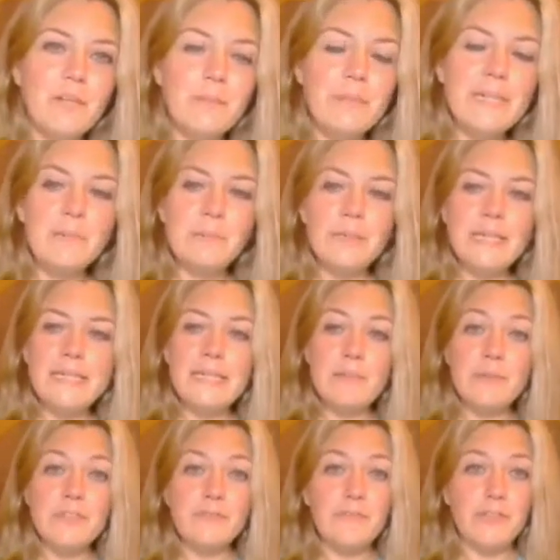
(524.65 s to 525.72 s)
But he complained he
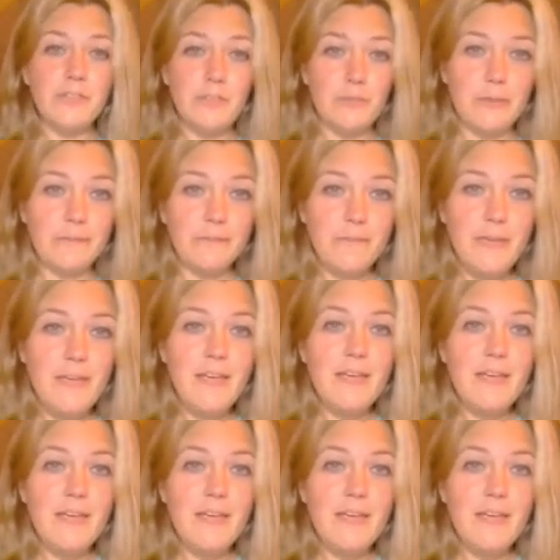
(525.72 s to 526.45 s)
wasn't feeling well.